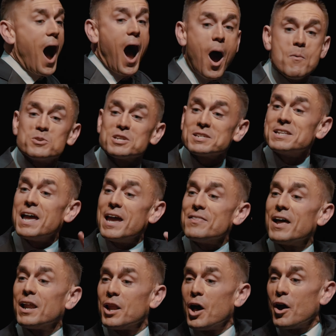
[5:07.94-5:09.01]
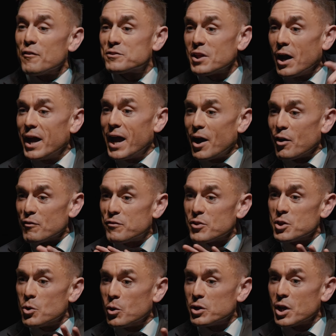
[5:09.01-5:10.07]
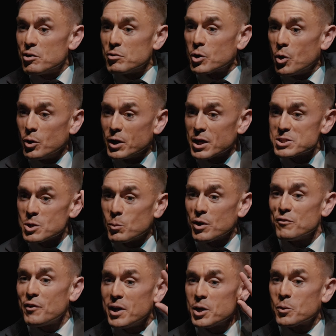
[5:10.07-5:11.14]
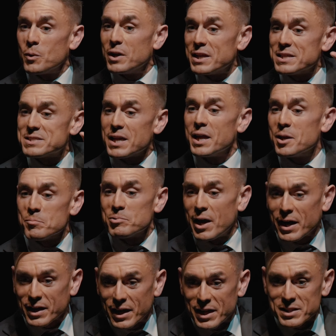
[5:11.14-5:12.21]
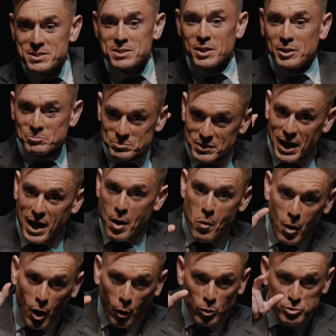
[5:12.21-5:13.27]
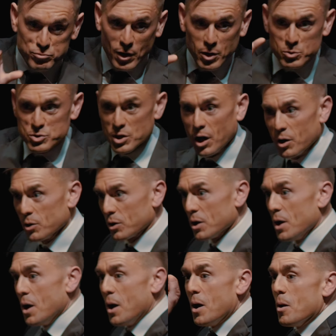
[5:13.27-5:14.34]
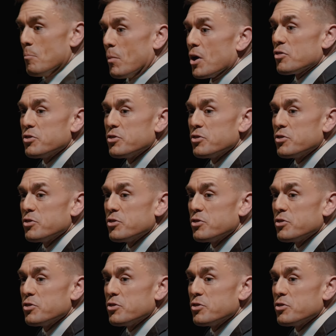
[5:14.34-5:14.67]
I was just letting that laugh die out for the audio recording because I want to very quickly say in brackets that old road joke, my